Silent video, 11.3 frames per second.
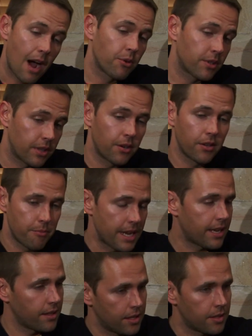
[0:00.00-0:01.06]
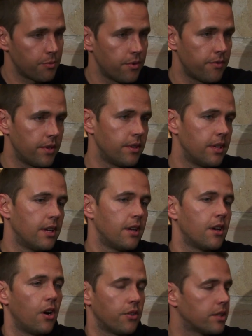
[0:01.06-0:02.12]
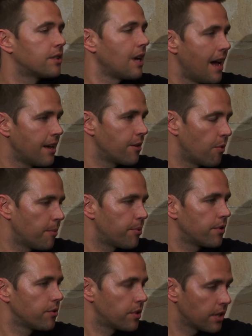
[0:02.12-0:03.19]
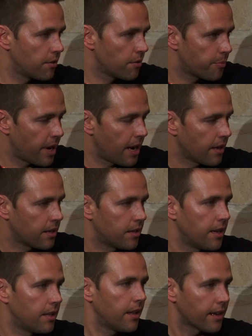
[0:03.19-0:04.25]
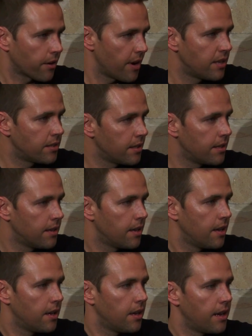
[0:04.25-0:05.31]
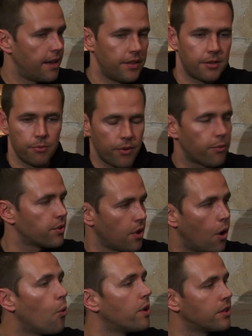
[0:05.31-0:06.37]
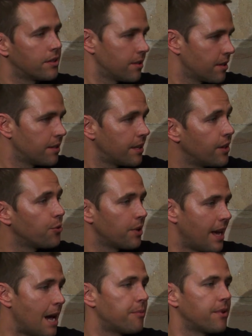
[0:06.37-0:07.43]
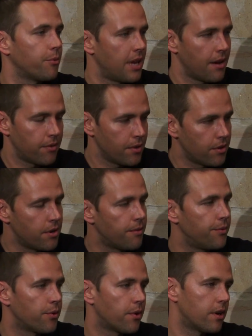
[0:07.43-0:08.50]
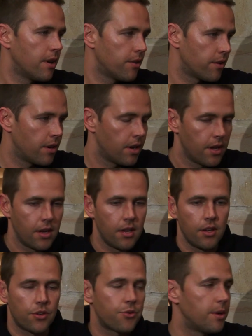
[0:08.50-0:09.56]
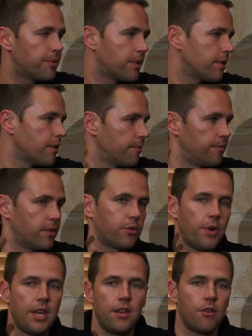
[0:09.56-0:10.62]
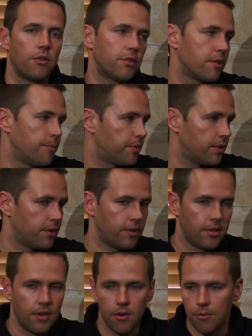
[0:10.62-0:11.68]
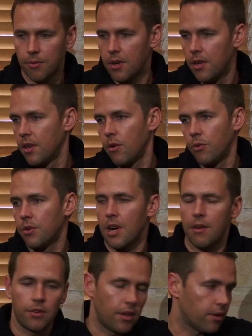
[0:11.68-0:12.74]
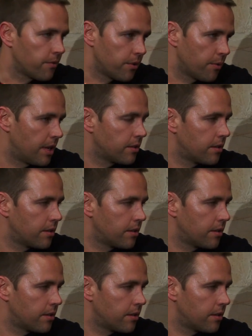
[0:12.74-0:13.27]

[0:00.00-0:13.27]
I was literally making this movie on the side while producing Douchebag and Like Crazy. Mm-hmm. And this movie was always continuing to happen, and we'd have another interview or another trip to Lithuania or a trip to, you know, we traveled all over the U.S.